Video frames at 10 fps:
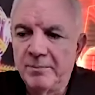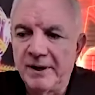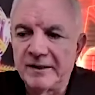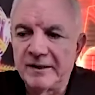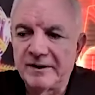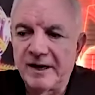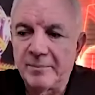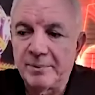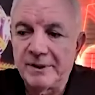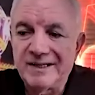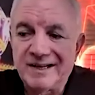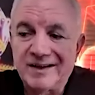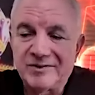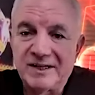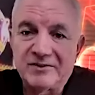but he
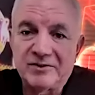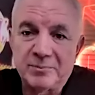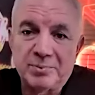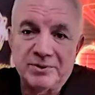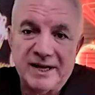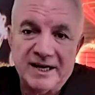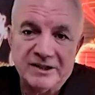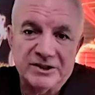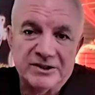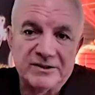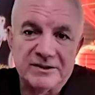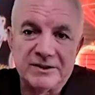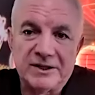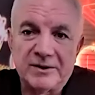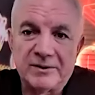does need some protection,
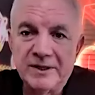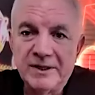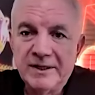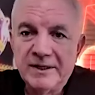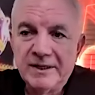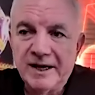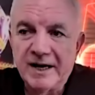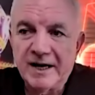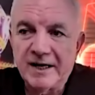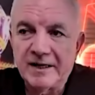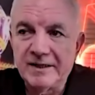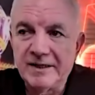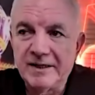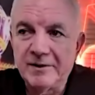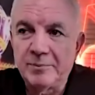
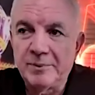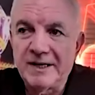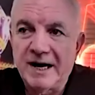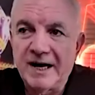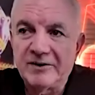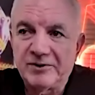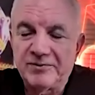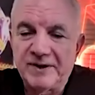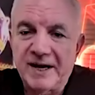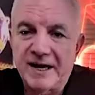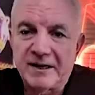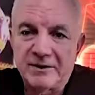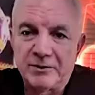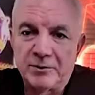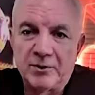It would be nice if he had a
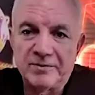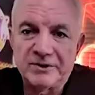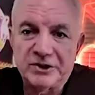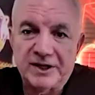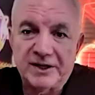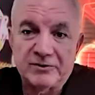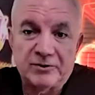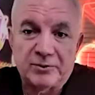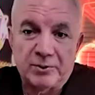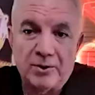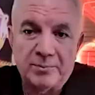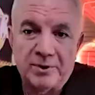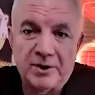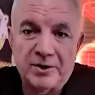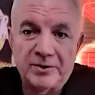little more of a chance to throw the
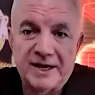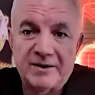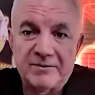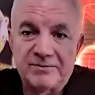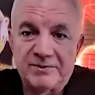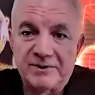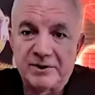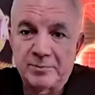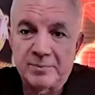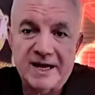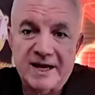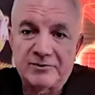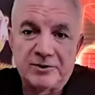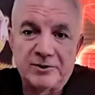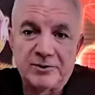ball downfield, but he
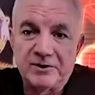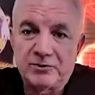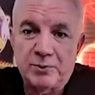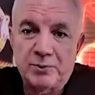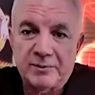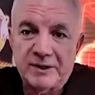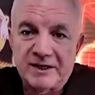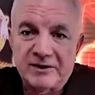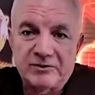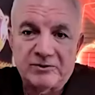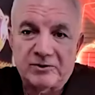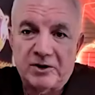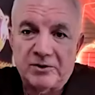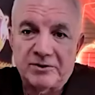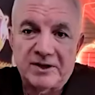has to do these quick releases
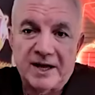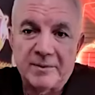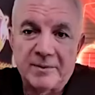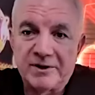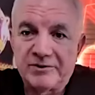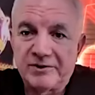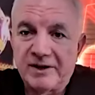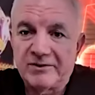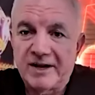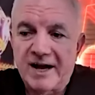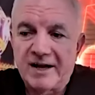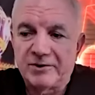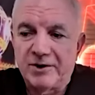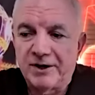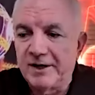all the time because he has
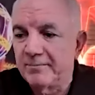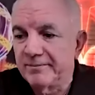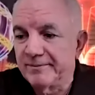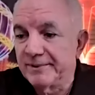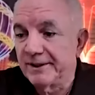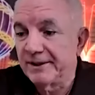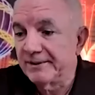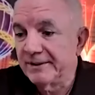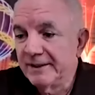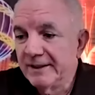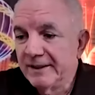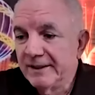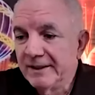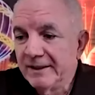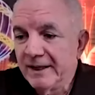guys on him,
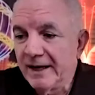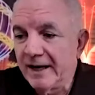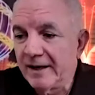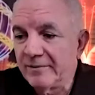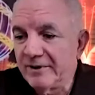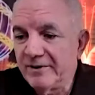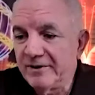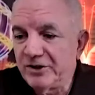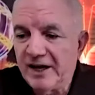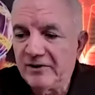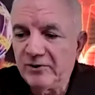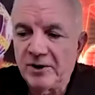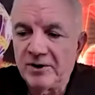The Jets